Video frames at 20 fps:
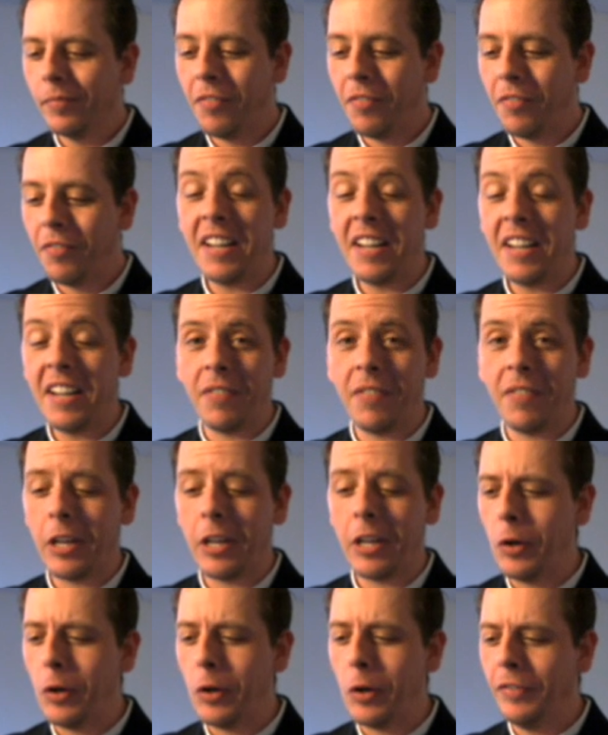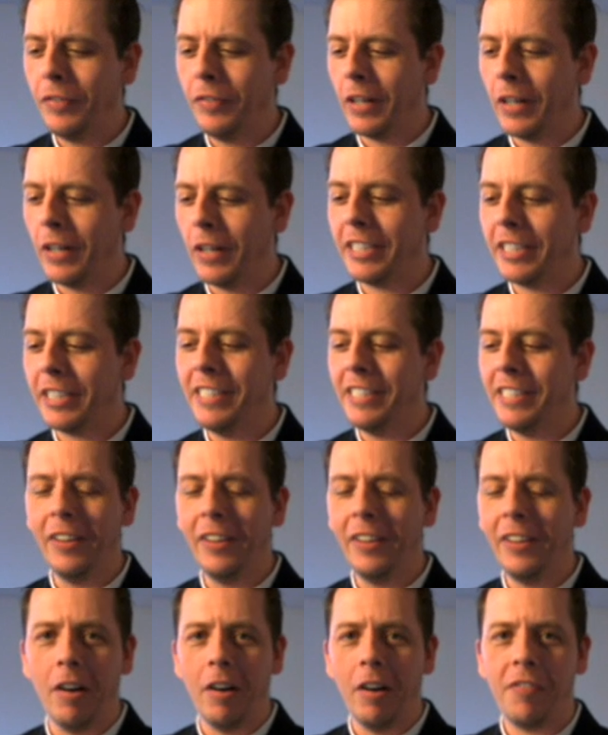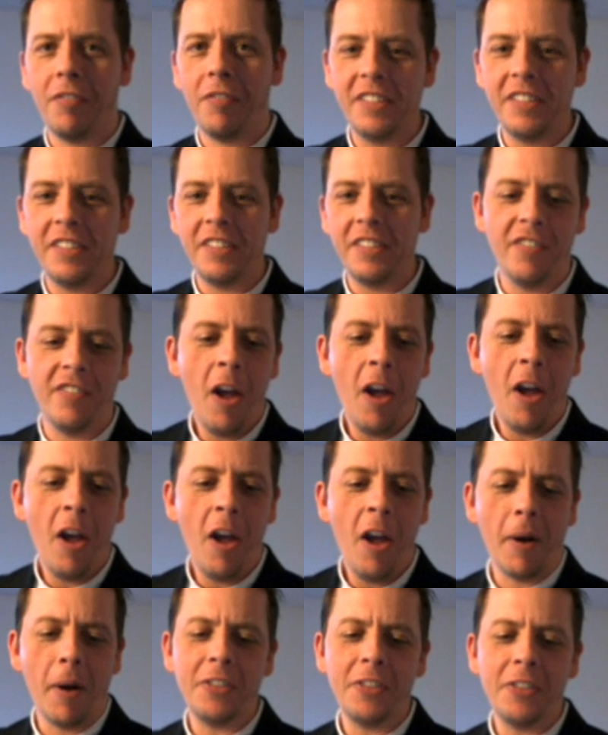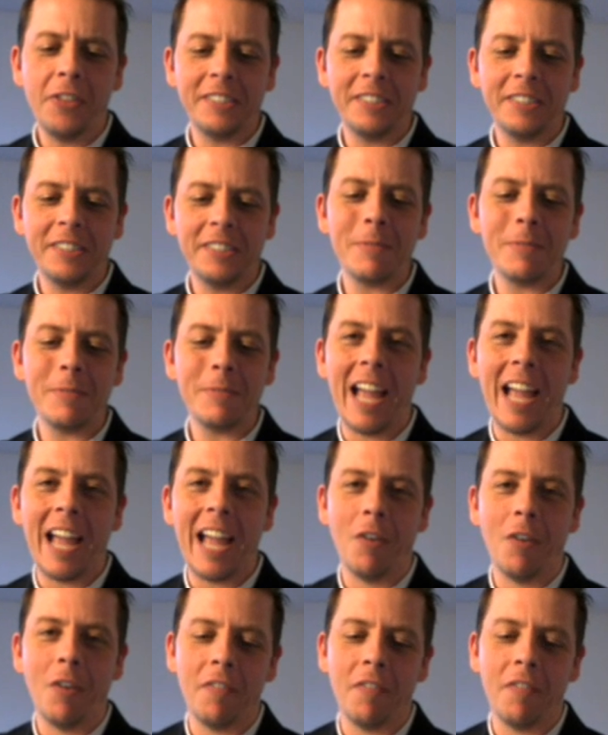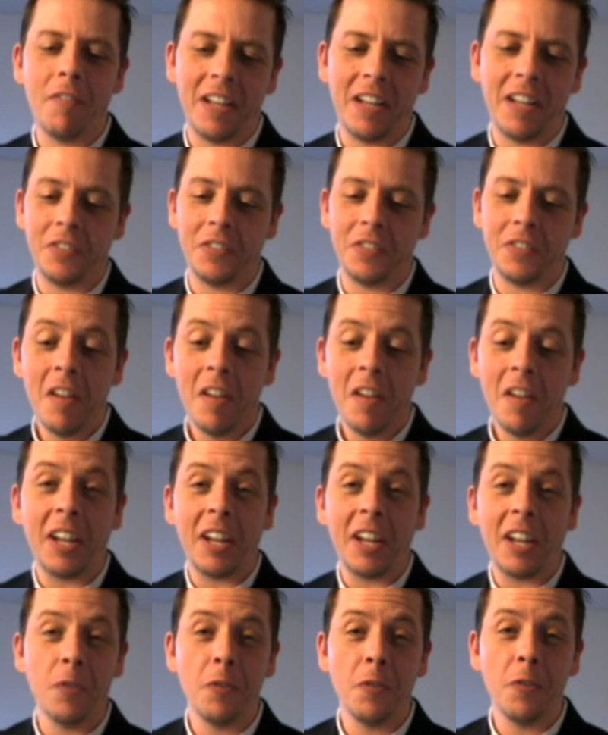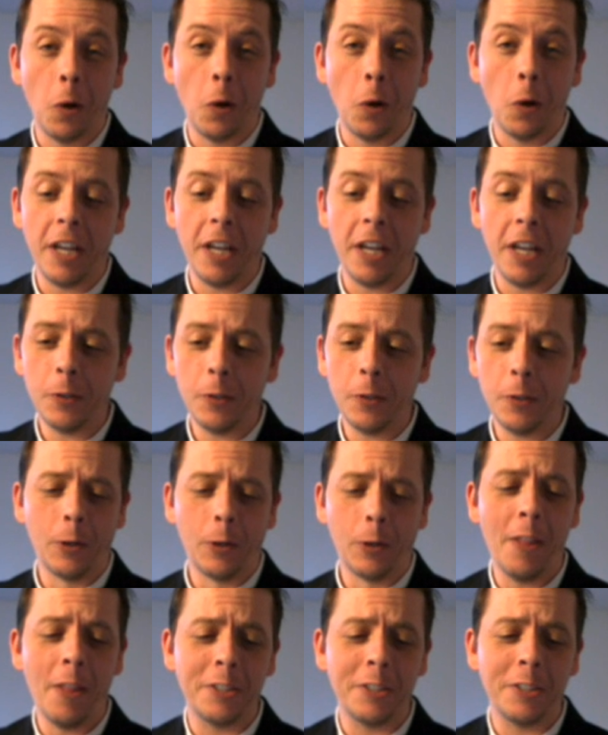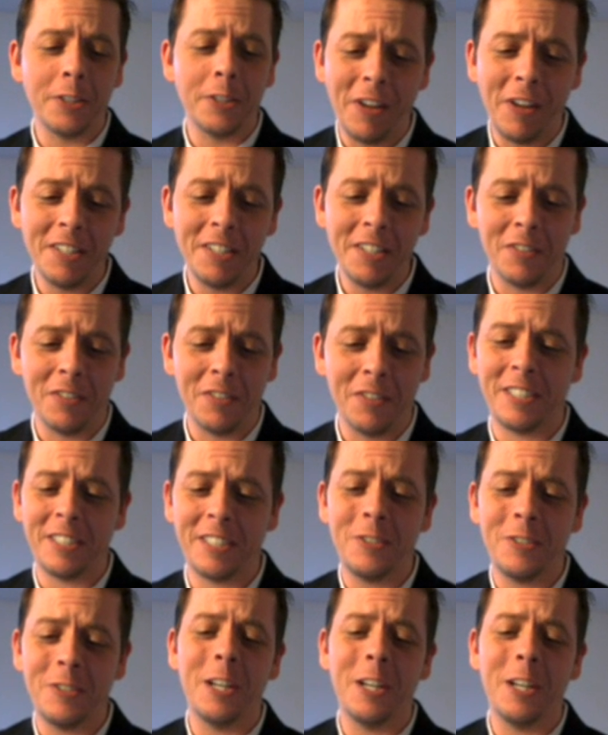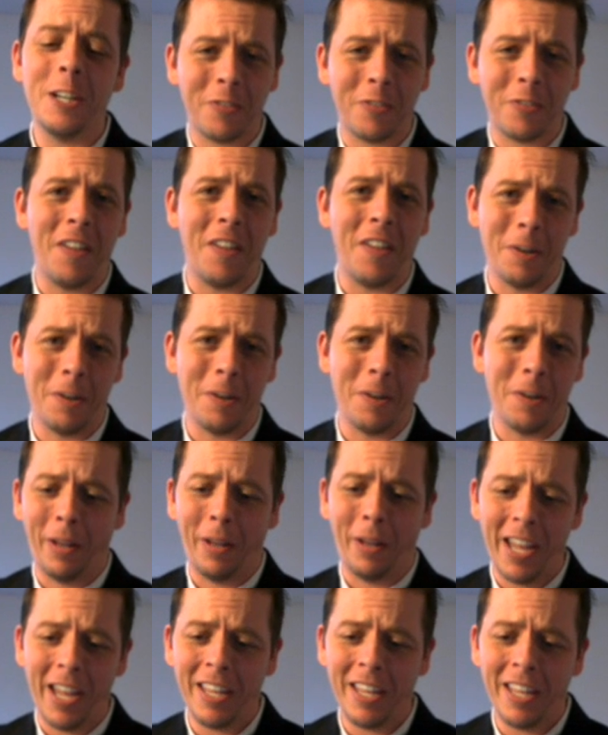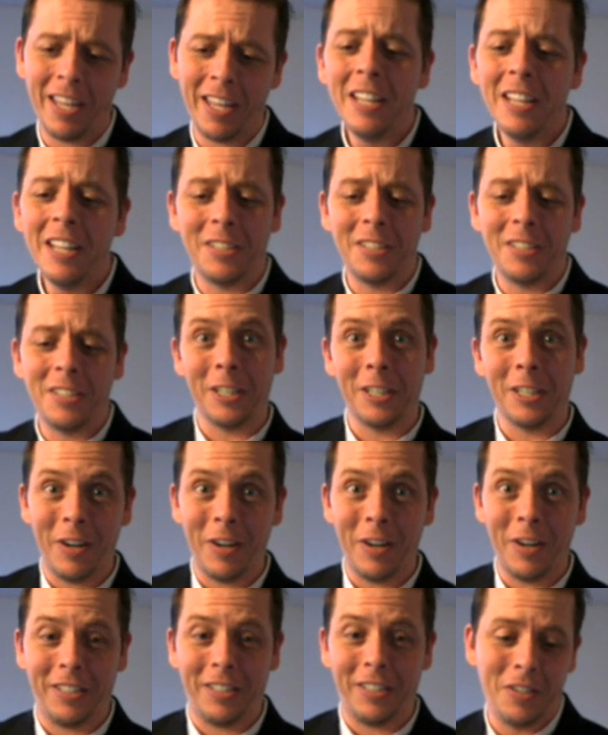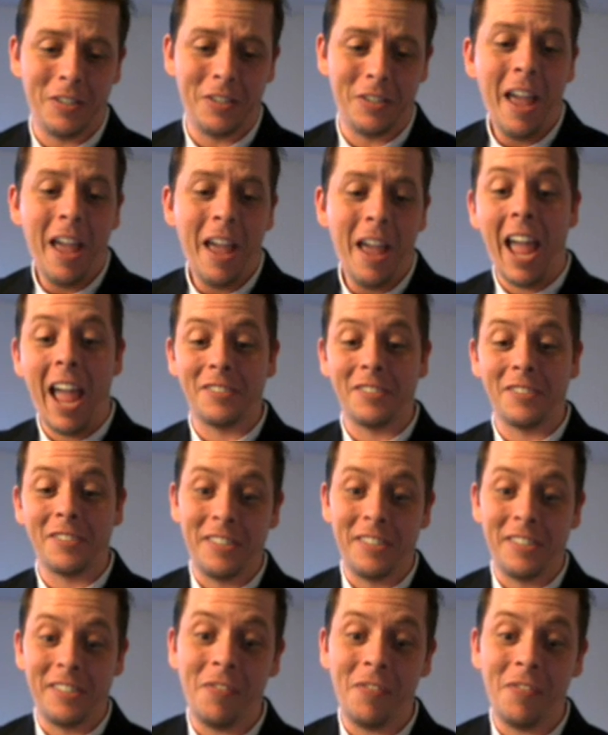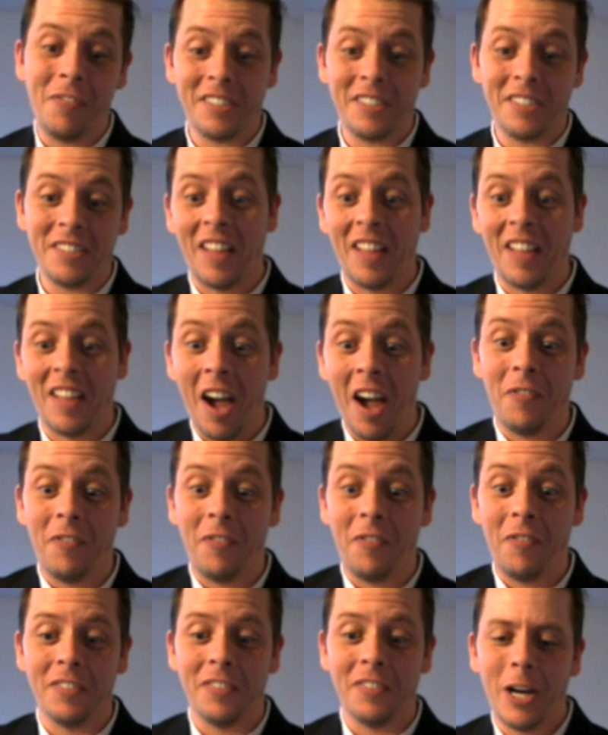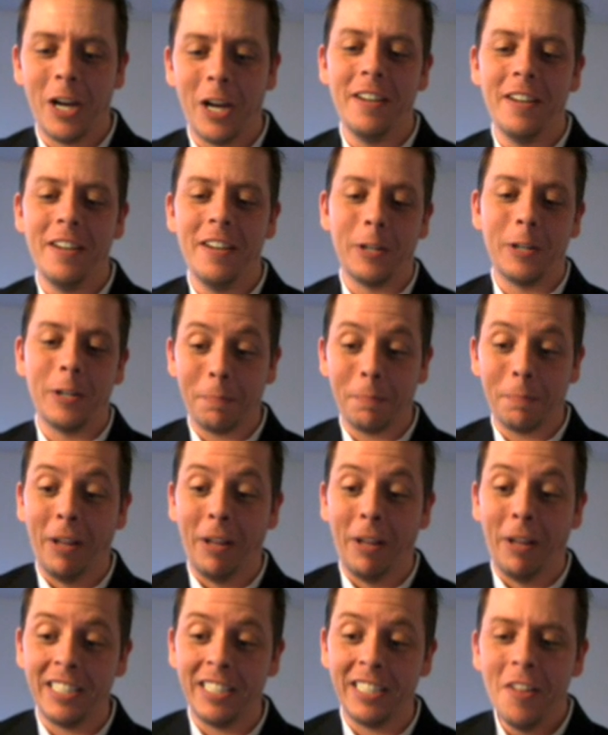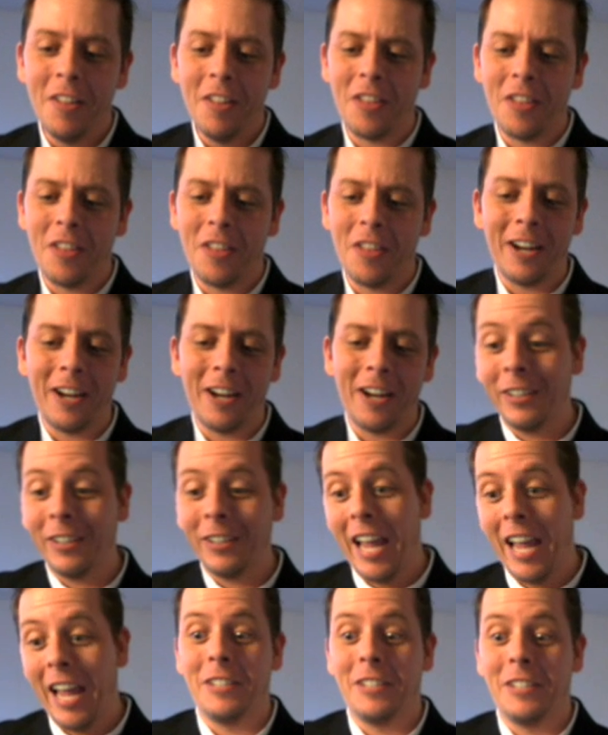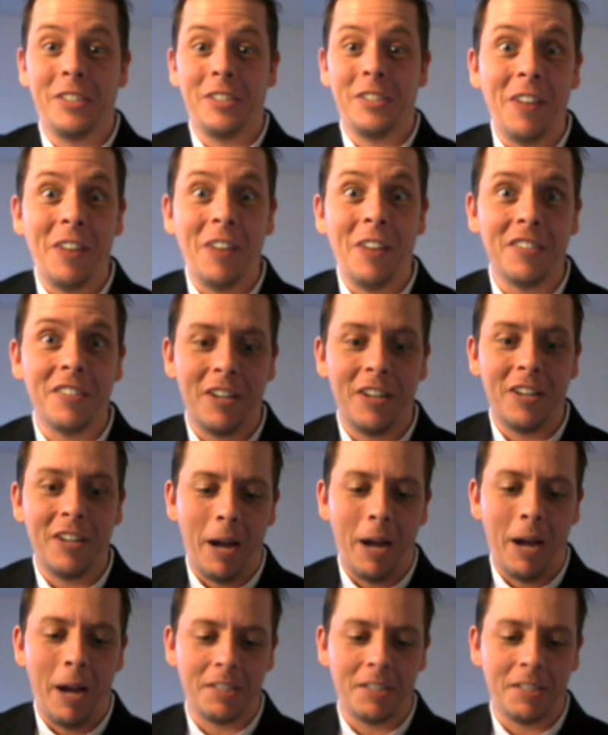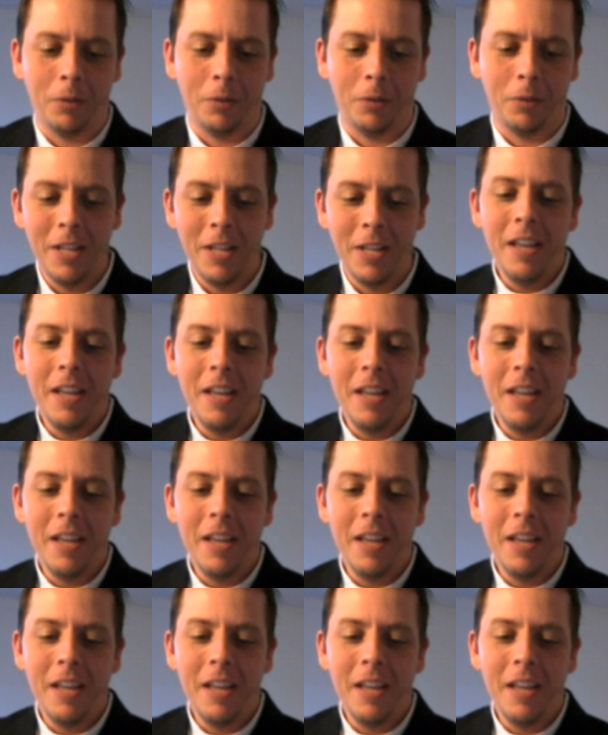Fans in Vancouver are getting a little offensive about their team's lack of offense. Vancouver goaltenders are on the defensive as they try to defend their play to their critics, as the defense is on the offensive trying to explain that they are as defensive as possible.